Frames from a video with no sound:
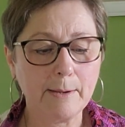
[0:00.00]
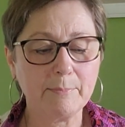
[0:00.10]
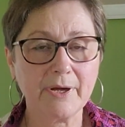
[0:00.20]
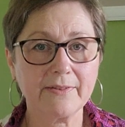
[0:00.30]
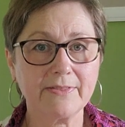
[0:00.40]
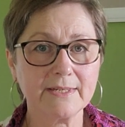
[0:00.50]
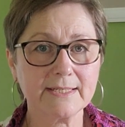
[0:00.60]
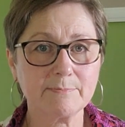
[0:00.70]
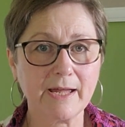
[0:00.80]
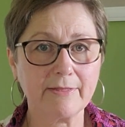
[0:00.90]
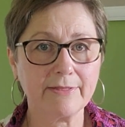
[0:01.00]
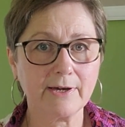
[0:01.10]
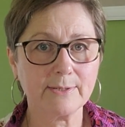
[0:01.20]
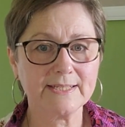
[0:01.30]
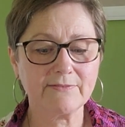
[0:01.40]
But this month
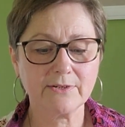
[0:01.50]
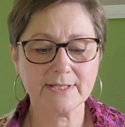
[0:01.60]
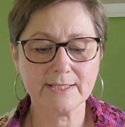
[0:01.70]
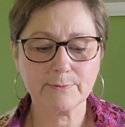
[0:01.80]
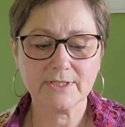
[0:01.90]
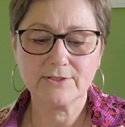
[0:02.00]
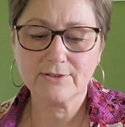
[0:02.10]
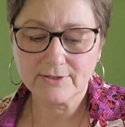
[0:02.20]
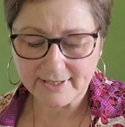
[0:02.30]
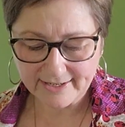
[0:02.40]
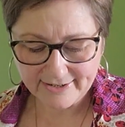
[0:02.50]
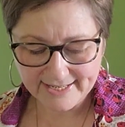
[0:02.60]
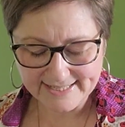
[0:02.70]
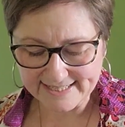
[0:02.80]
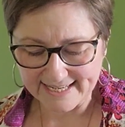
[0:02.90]
I was very switched on, and I
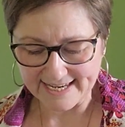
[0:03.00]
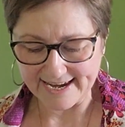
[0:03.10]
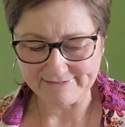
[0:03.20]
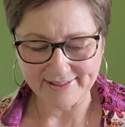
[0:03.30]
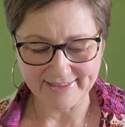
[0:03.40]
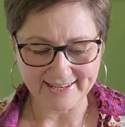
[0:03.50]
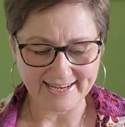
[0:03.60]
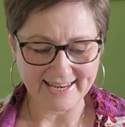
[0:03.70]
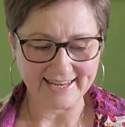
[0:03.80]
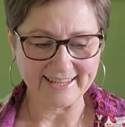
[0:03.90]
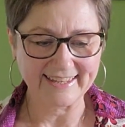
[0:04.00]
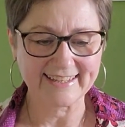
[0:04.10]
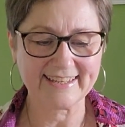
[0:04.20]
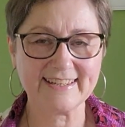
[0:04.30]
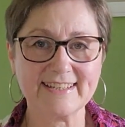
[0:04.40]
can see everything in here
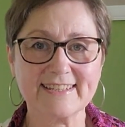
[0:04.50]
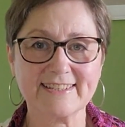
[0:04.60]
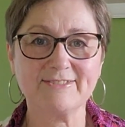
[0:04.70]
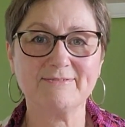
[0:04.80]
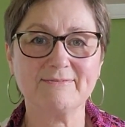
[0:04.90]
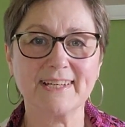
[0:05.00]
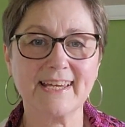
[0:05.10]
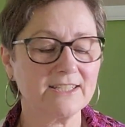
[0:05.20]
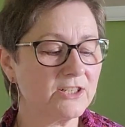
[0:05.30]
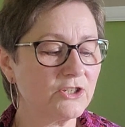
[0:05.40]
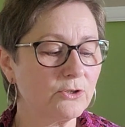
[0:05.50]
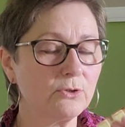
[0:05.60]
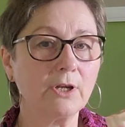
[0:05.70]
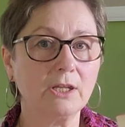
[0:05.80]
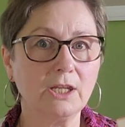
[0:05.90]
is related
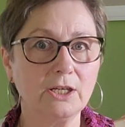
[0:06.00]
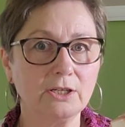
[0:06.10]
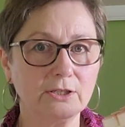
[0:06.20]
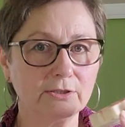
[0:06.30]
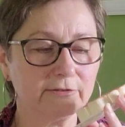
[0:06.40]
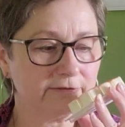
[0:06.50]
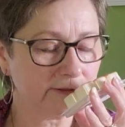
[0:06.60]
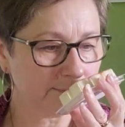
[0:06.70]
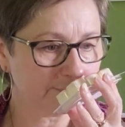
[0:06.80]
to love.